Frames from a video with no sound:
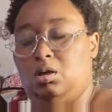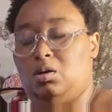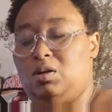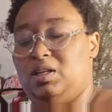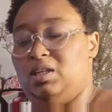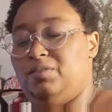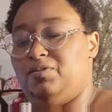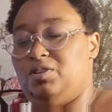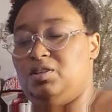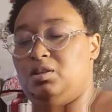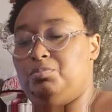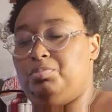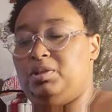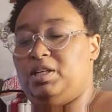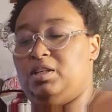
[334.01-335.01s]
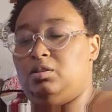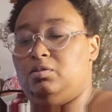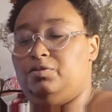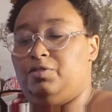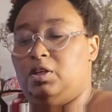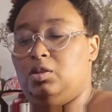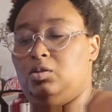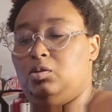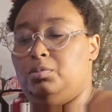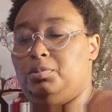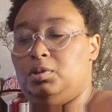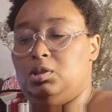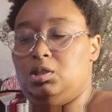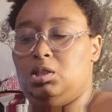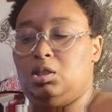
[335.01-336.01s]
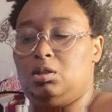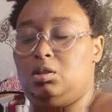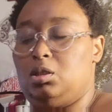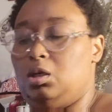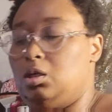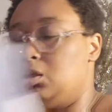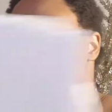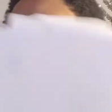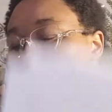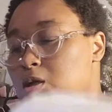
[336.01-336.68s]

oh, I never did a planner follow-up on TikTok.